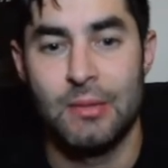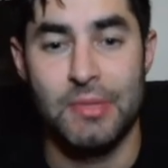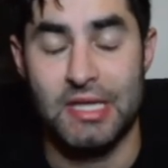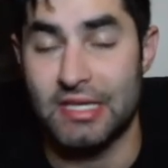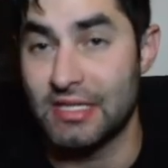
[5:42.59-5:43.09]

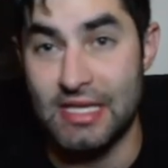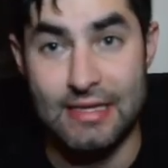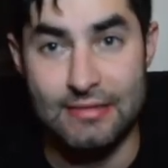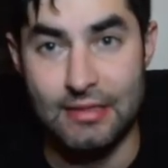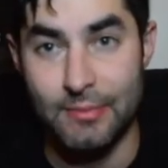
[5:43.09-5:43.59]
but they could
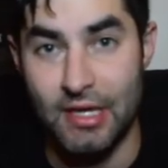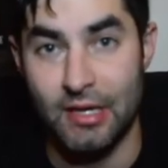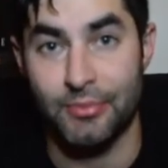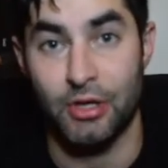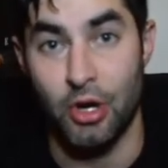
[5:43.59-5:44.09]
easily make
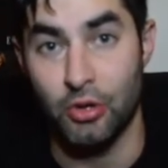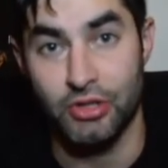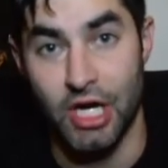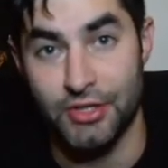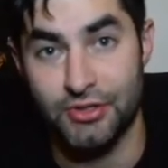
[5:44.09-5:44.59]
up their own
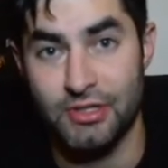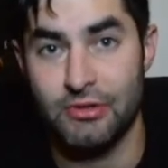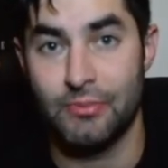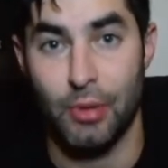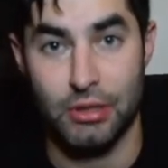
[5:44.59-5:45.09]
country
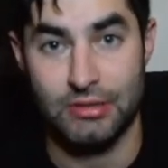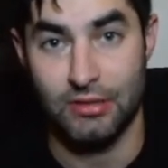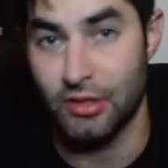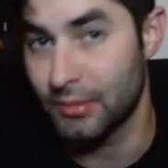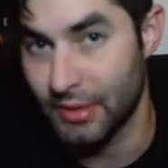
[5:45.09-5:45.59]
with
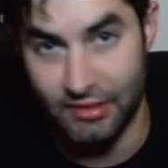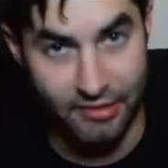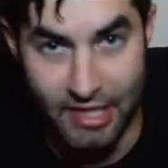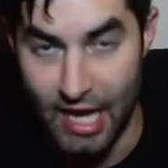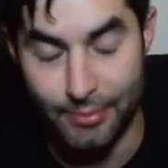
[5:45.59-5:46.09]
Barcelona being
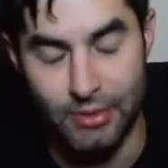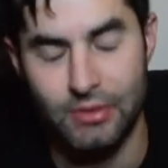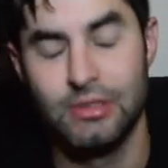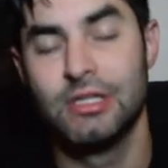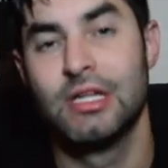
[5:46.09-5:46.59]
their
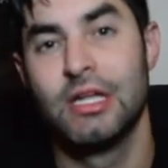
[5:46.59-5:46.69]
capital.